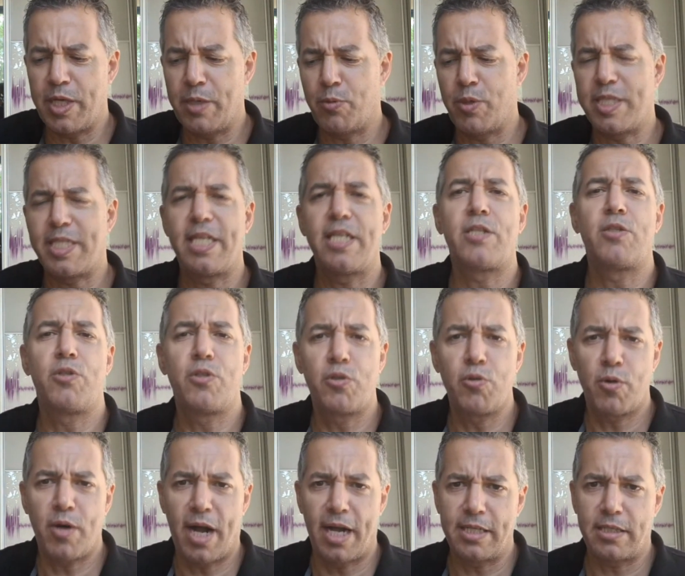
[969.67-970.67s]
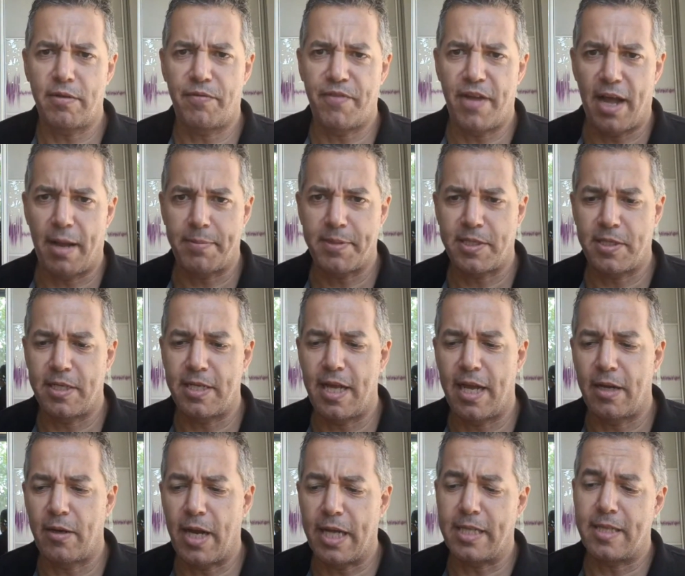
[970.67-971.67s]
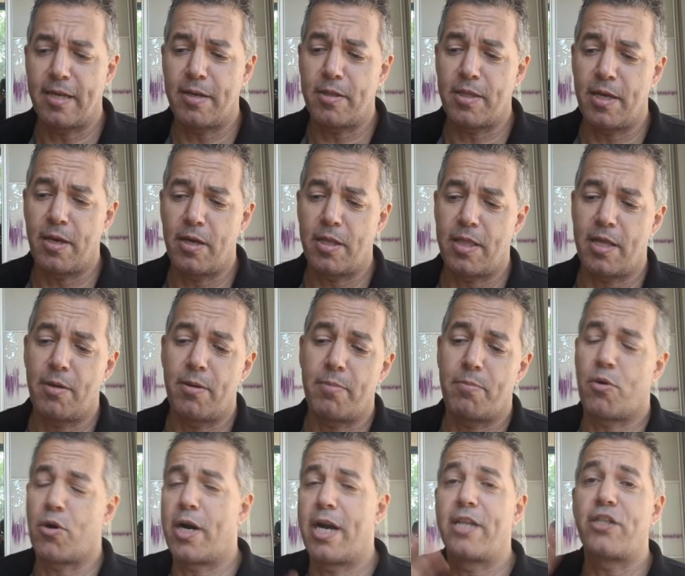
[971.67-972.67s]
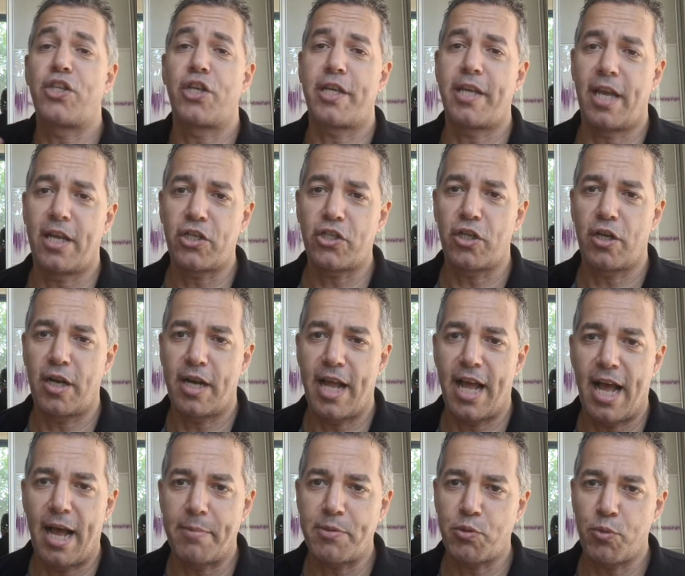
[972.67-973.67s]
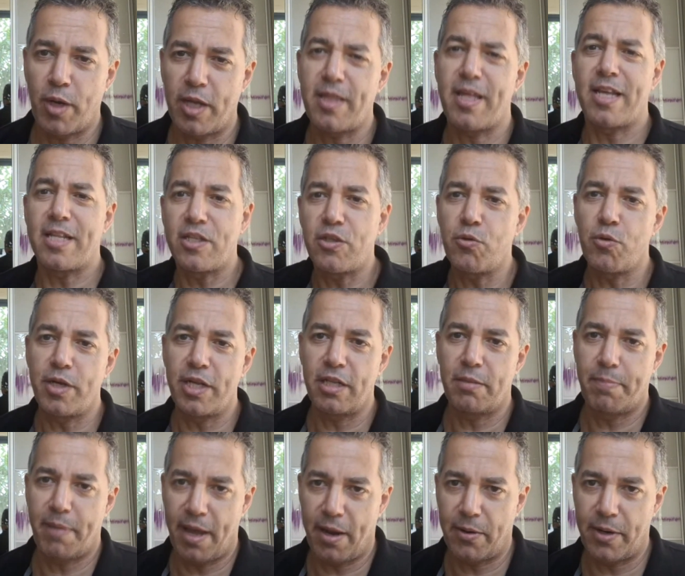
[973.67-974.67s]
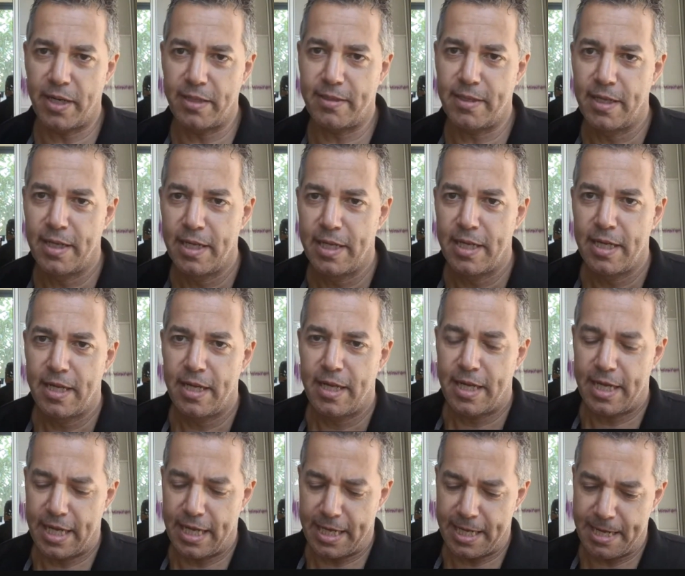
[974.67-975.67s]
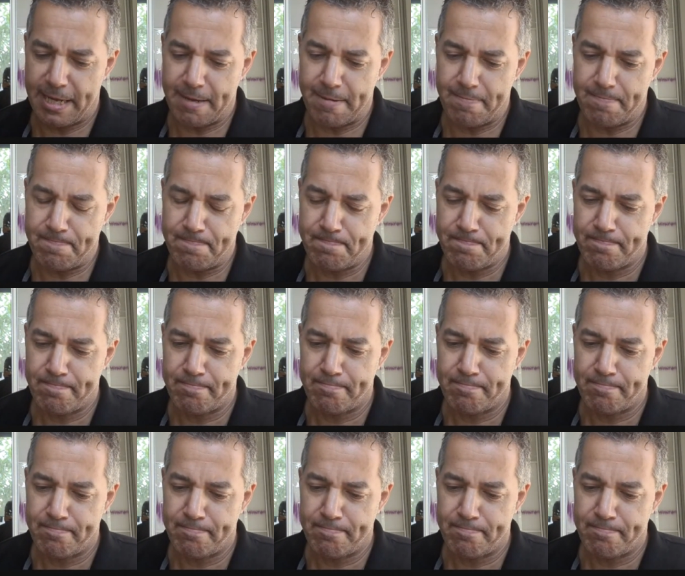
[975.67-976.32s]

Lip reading: we see two kinds of apps today, like the more educational apps where they do need parent um,